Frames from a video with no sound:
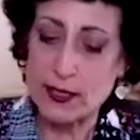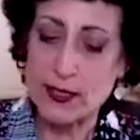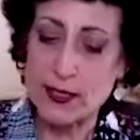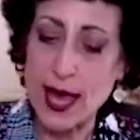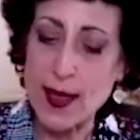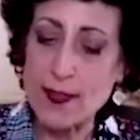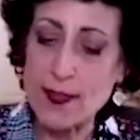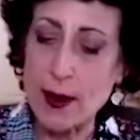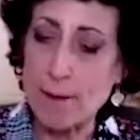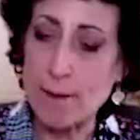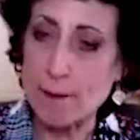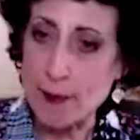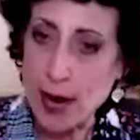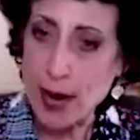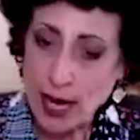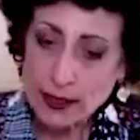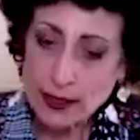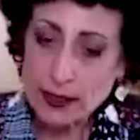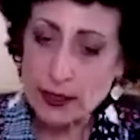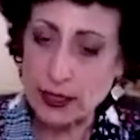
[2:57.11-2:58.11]
then the
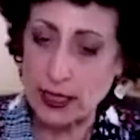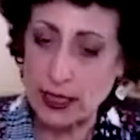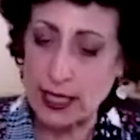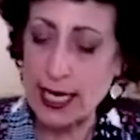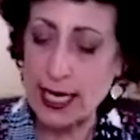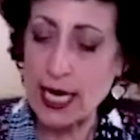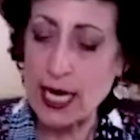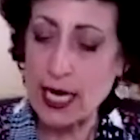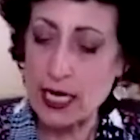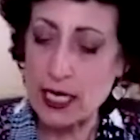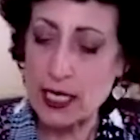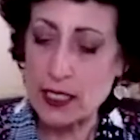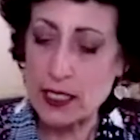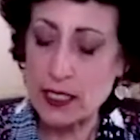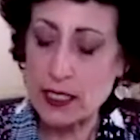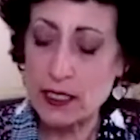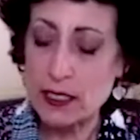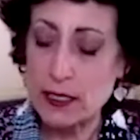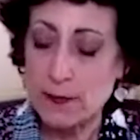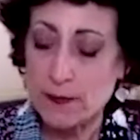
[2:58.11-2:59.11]
monthly
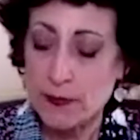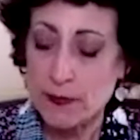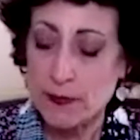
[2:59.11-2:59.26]
is,